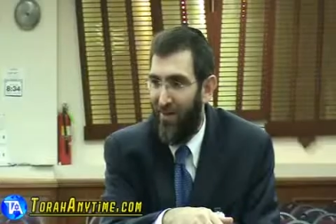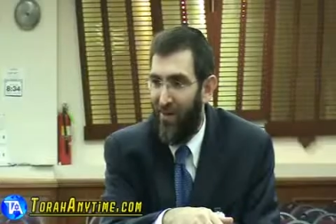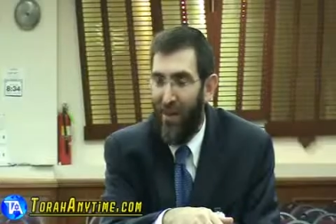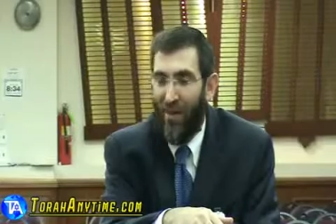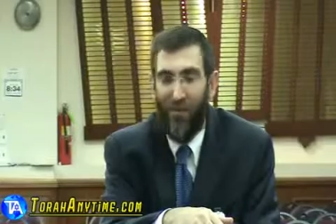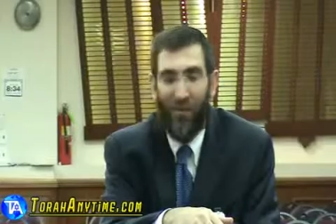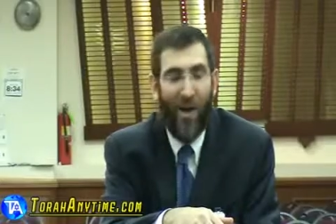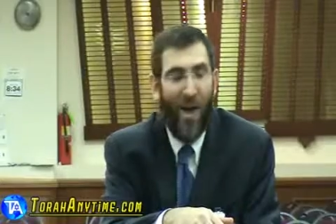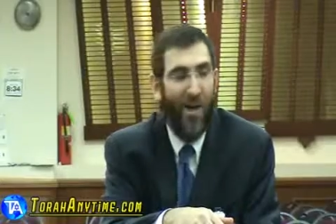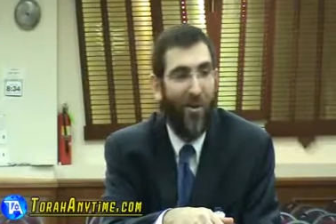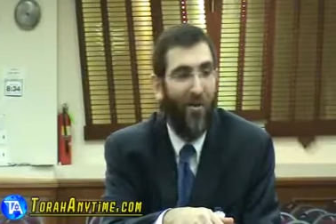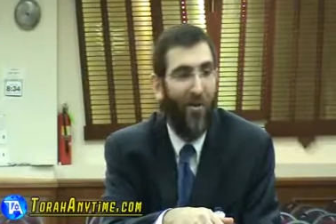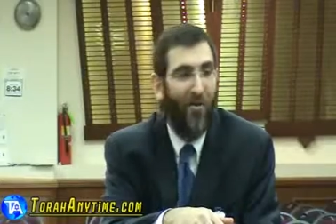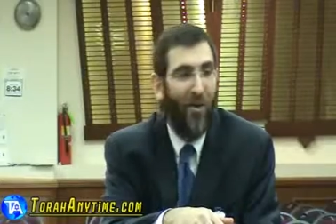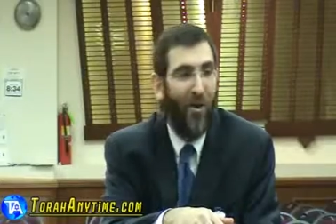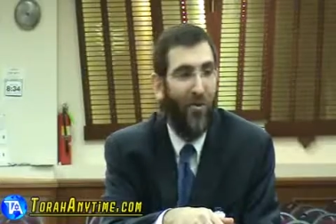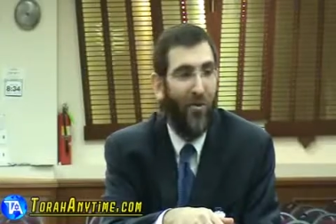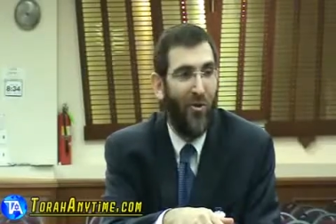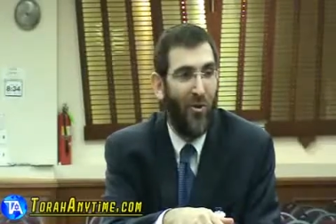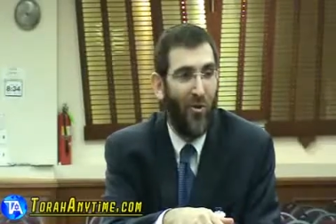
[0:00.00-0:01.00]
If you have your
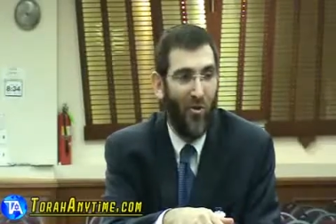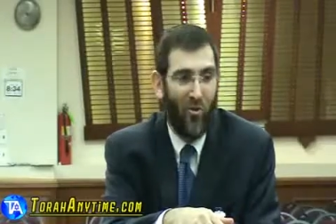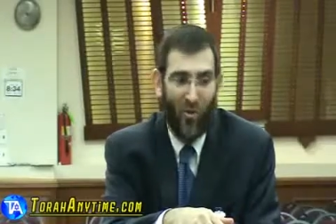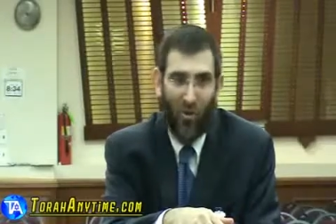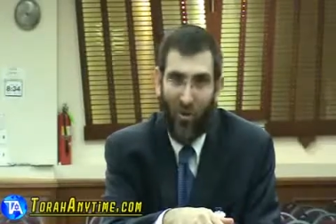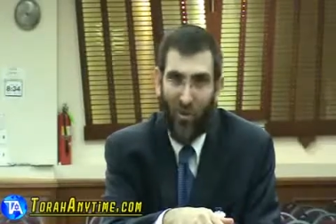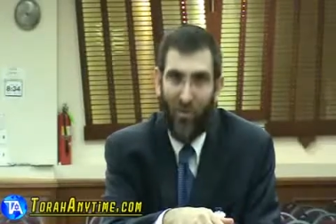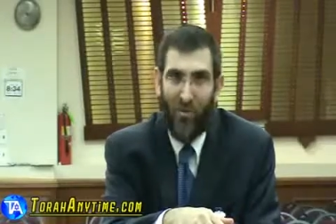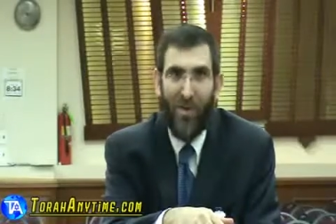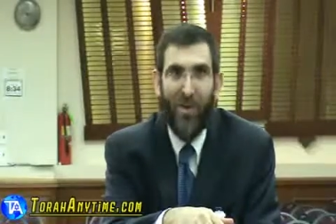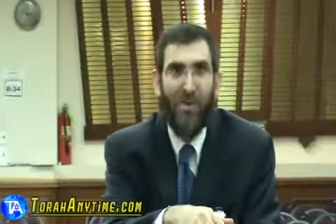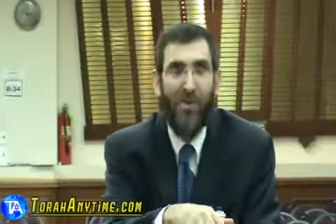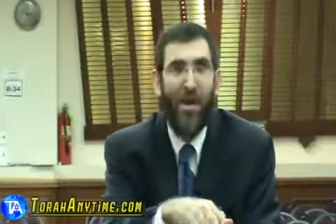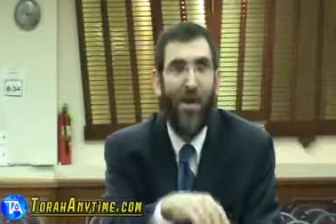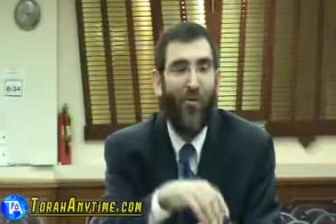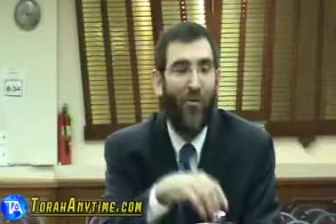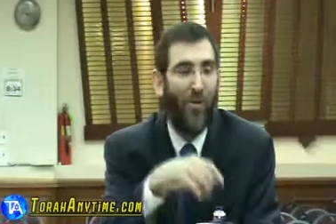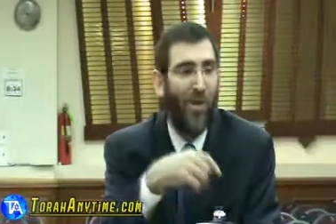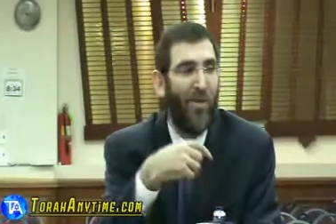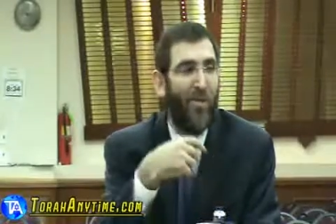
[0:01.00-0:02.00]
anger under control, it means
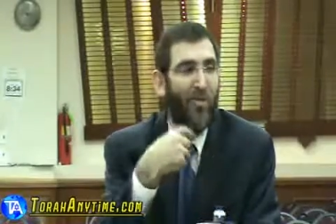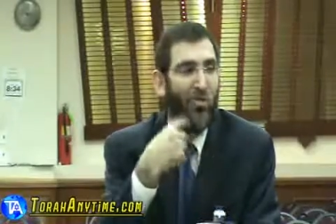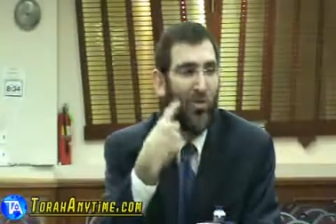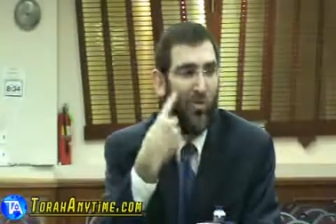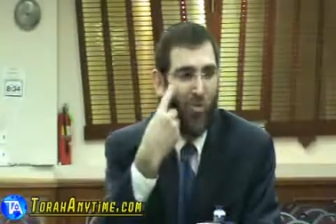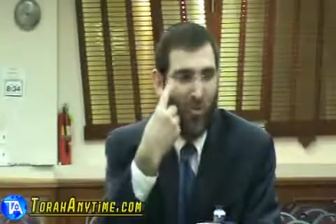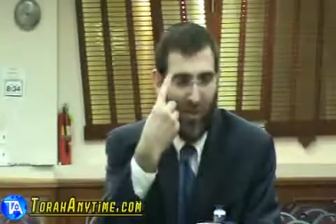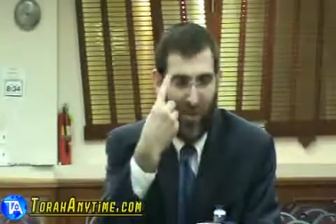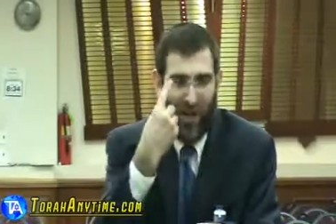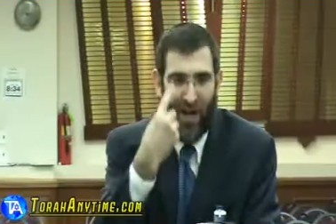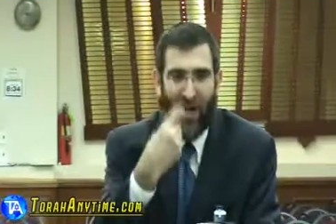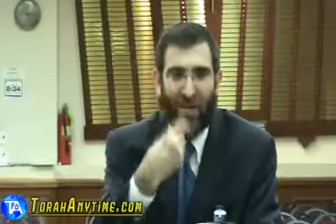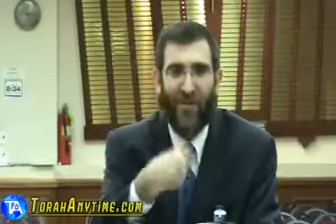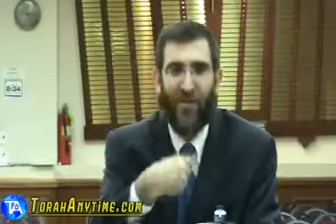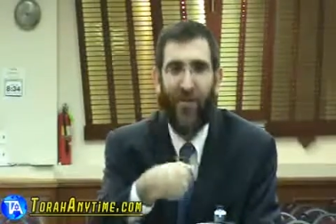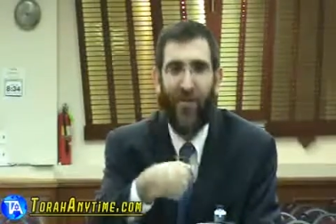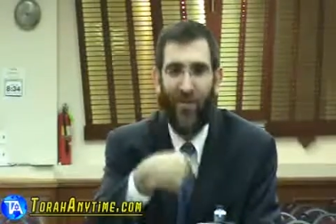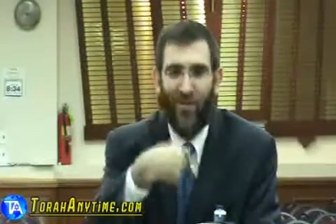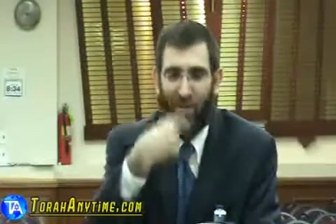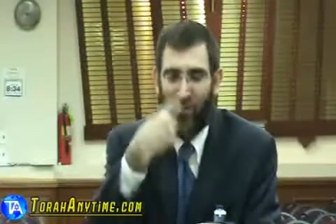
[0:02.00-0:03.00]
you have a relationship with God.